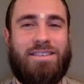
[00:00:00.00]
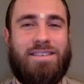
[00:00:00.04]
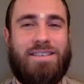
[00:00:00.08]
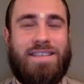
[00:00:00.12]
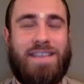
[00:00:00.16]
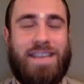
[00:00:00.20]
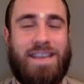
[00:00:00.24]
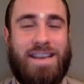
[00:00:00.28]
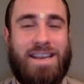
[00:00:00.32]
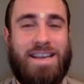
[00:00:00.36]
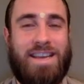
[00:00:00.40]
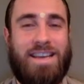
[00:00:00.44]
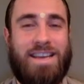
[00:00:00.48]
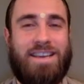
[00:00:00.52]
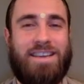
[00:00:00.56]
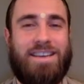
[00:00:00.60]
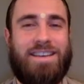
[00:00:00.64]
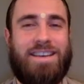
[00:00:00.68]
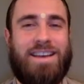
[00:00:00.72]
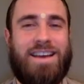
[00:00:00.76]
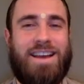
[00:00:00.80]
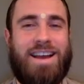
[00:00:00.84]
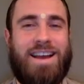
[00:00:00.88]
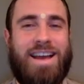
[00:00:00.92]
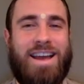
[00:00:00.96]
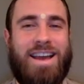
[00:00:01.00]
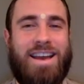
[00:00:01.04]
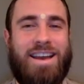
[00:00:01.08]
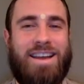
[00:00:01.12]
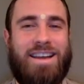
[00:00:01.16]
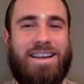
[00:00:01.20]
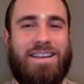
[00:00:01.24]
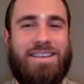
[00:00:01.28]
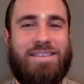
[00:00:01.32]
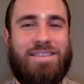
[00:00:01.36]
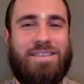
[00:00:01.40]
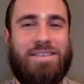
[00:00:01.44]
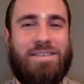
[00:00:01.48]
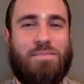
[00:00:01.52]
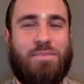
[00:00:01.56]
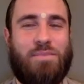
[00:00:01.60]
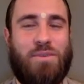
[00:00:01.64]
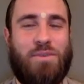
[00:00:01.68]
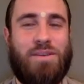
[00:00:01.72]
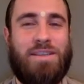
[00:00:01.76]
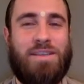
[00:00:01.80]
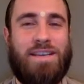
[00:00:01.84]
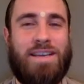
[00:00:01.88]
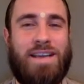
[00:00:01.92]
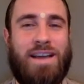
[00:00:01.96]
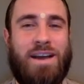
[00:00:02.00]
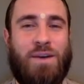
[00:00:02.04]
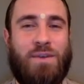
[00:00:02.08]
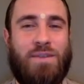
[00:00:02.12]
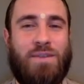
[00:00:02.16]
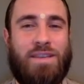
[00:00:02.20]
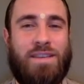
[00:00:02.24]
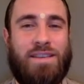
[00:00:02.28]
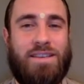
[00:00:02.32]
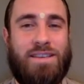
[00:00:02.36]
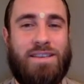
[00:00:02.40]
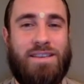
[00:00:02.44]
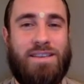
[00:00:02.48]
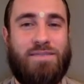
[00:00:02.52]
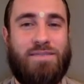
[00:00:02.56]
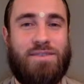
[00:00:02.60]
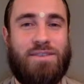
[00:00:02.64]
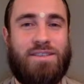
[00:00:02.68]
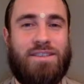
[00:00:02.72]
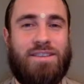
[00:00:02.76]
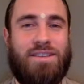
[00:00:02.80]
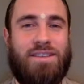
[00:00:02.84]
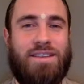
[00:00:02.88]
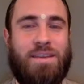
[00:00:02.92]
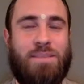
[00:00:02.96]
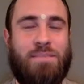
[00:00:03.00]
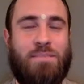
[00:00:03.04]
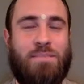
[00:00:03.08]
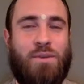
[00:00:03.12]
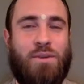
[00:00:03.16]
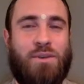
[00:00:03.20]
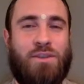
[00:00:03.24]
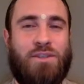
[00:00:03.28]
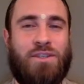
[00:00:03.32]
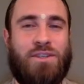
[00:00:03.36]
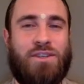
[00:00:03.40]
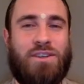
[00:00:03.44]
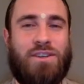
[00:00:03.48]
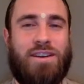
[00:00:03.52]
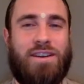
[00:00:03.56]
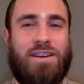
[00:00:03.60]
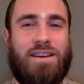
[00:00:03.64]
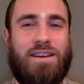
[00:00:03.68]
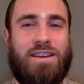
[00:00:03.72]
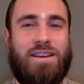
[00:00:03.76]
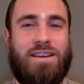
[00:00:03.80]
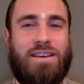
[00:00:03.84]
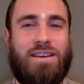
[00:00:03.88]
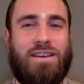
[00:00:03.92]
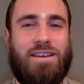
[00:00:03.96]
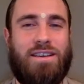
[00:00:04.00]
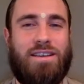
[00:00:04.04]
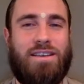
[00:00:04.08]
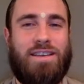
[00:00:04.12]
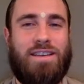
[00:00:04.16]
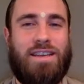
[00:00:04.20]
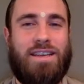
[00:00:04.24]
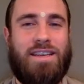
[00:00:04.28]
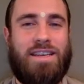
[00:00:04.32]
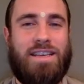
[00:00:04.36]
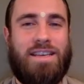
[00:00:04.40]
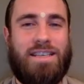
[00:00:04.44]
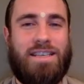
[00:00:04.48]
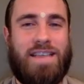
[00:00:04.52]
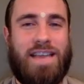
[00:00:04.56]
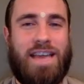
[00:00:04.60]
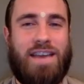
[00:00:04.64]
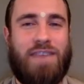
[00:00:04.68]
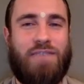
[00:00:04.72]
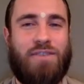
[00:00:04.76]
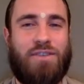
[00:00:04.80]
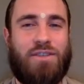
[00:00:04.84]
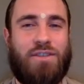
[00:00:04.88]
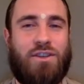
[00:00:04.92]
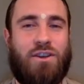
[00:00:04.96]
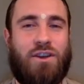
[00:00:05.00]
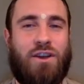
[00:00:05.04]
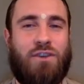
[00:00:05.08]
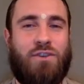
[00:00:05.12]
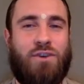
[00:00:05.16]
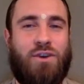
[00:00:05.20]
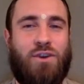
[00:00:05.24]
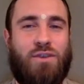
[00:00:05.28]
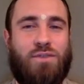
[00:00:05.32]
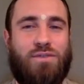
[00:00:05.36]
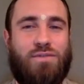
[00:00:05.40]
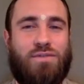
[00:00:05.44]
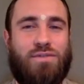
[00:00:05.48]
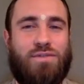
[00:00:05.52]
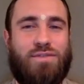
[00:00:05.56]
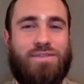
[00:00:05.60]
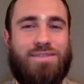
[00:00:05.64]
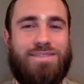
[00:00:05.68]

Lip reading: telling Narayana, pointing out that he was an imposter, that his head was cut off.